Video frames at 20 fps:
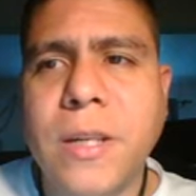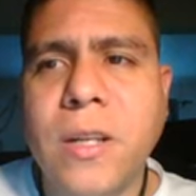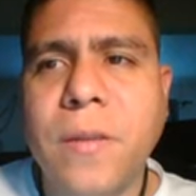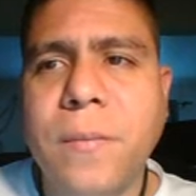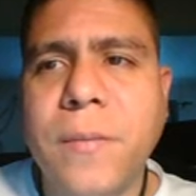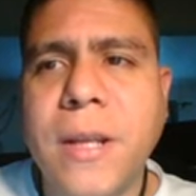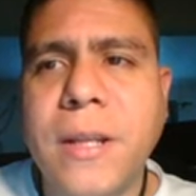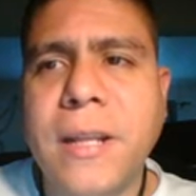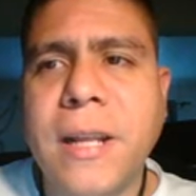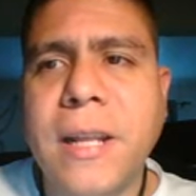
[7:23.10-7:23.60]
setting
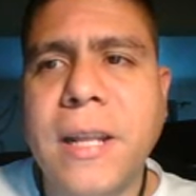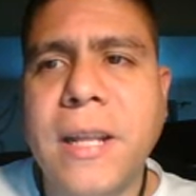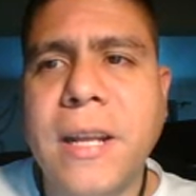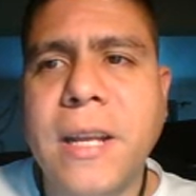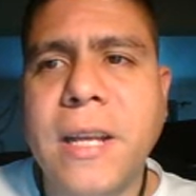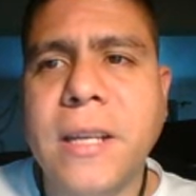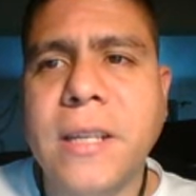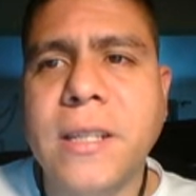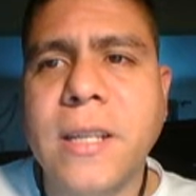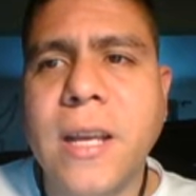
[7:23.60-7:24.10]
up the
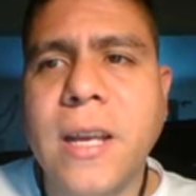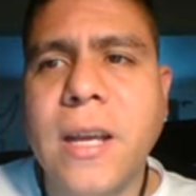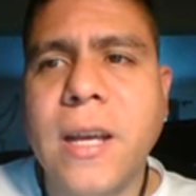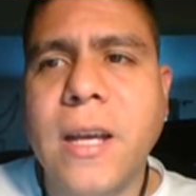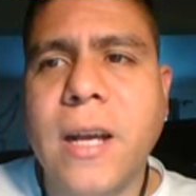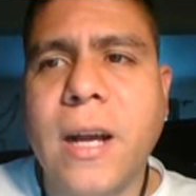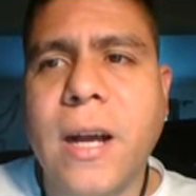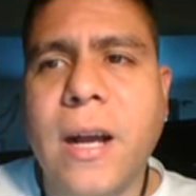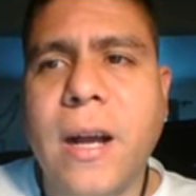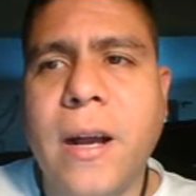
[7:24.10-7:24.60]
analytics,
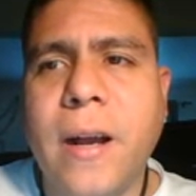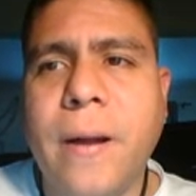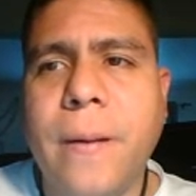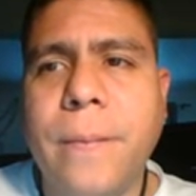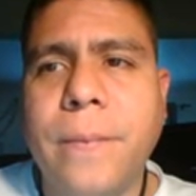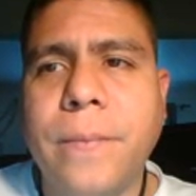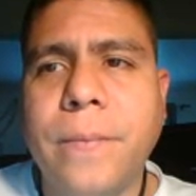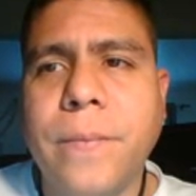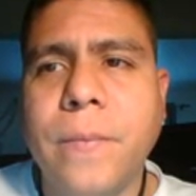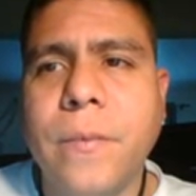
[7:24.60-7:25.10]

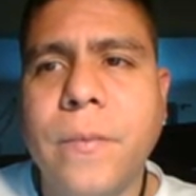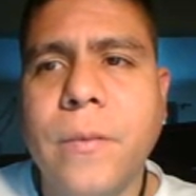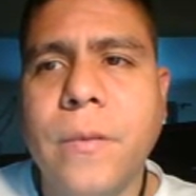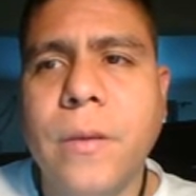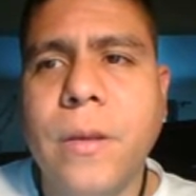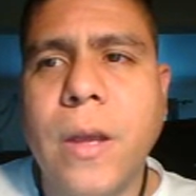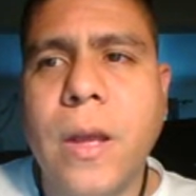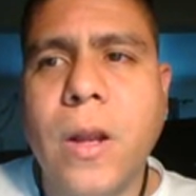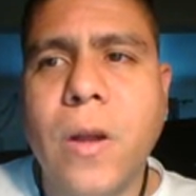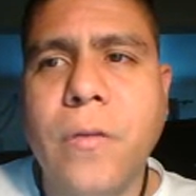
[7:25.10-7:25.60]

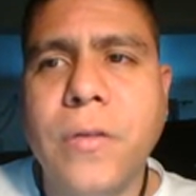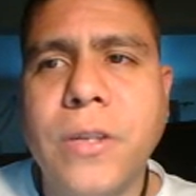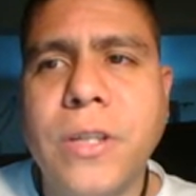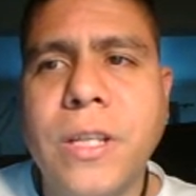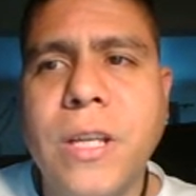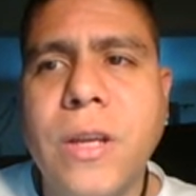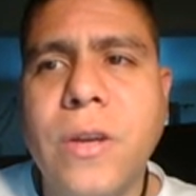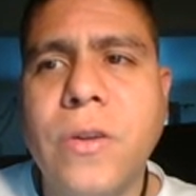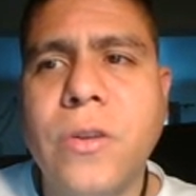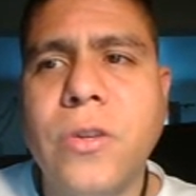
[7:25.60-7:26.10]
and
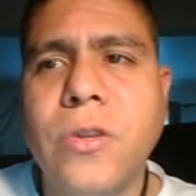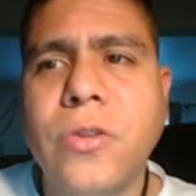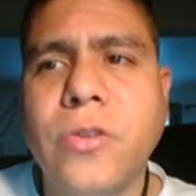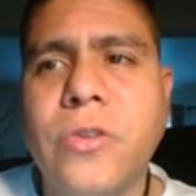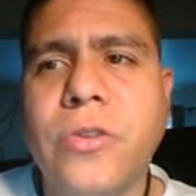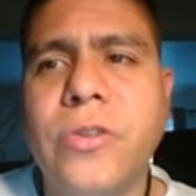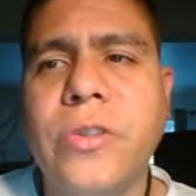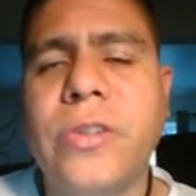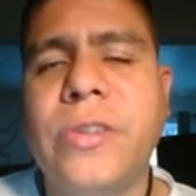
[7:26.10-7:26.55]
obviously just